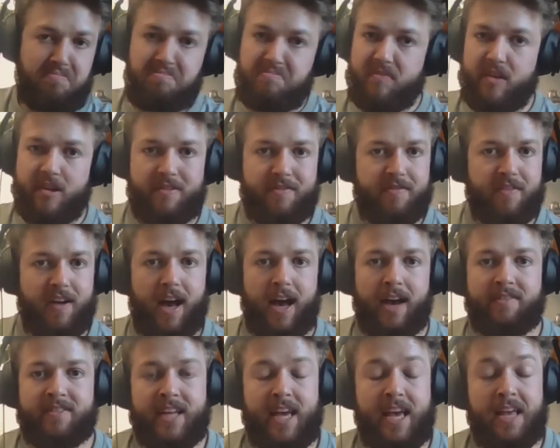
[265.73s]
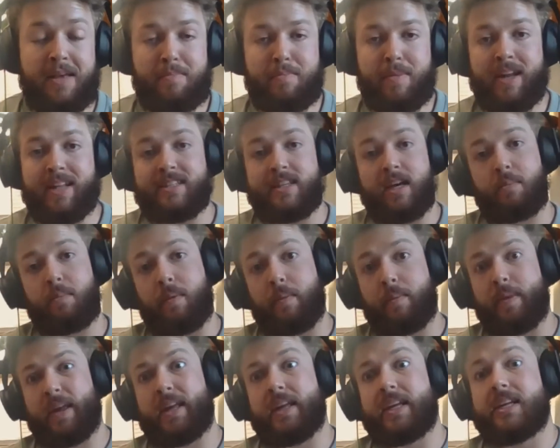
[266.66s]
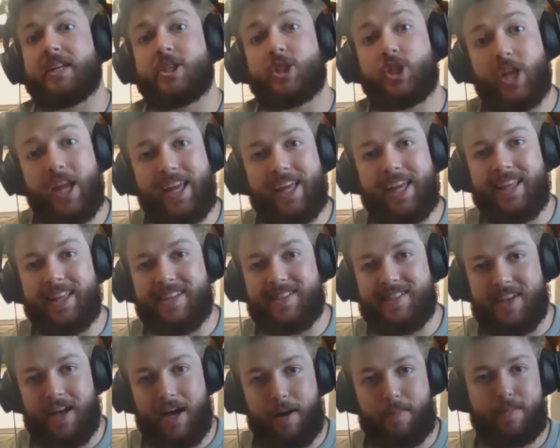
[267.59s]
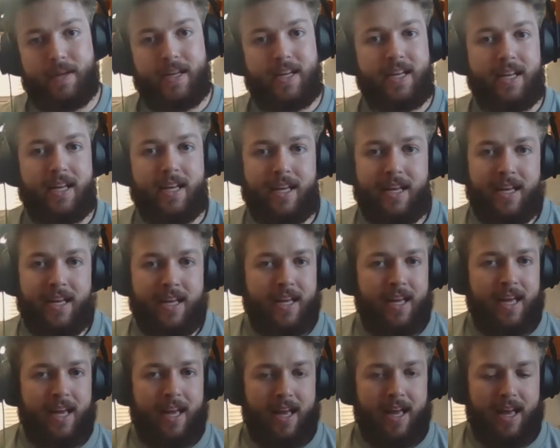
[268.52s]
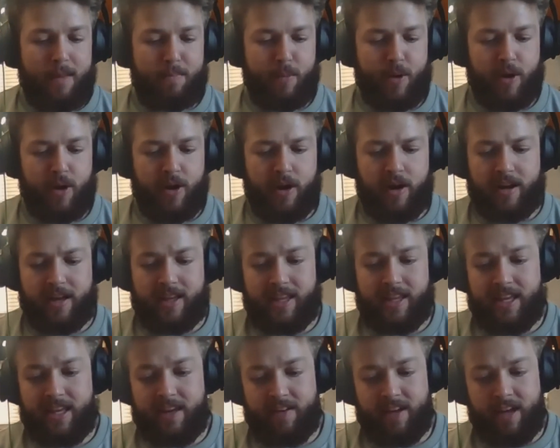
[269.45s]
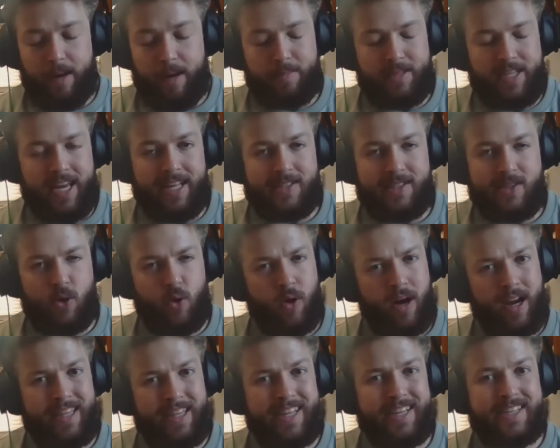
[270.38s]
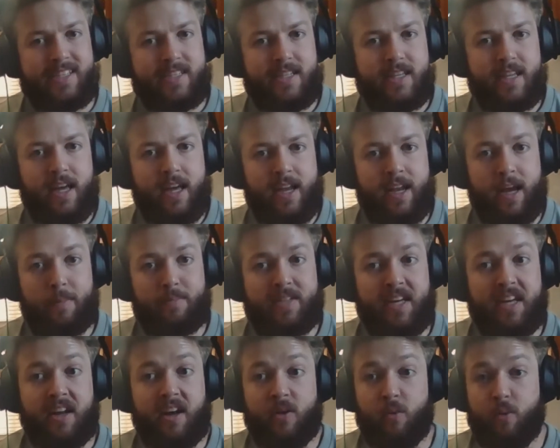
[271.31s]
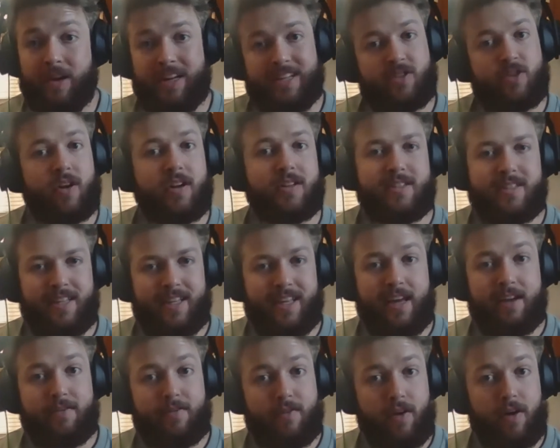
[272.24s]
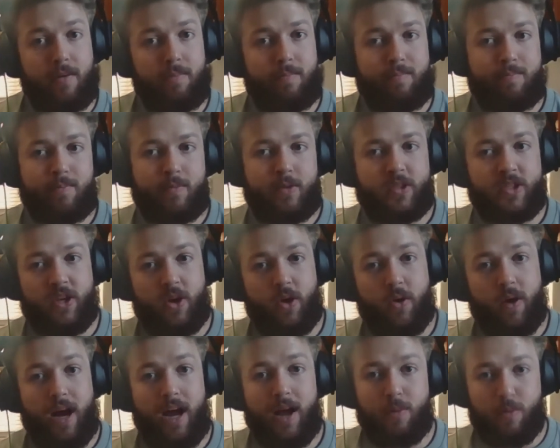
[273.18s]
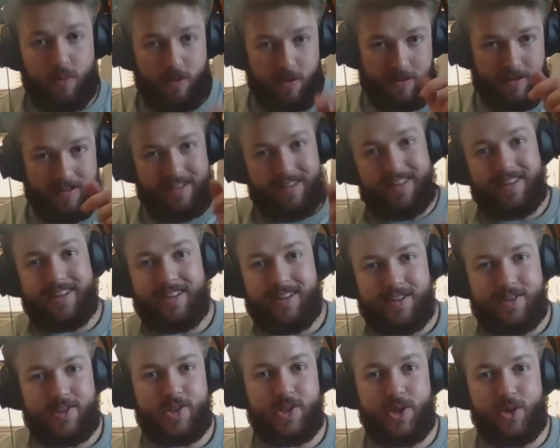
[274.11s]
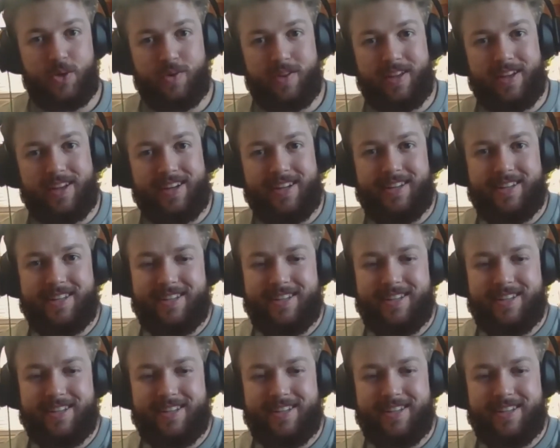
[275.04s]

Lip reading: 5 to 8 minutes, I'm going to be shaking this up, periodically giving updates, or at least an update on when it starts to get firm. So I will see you then.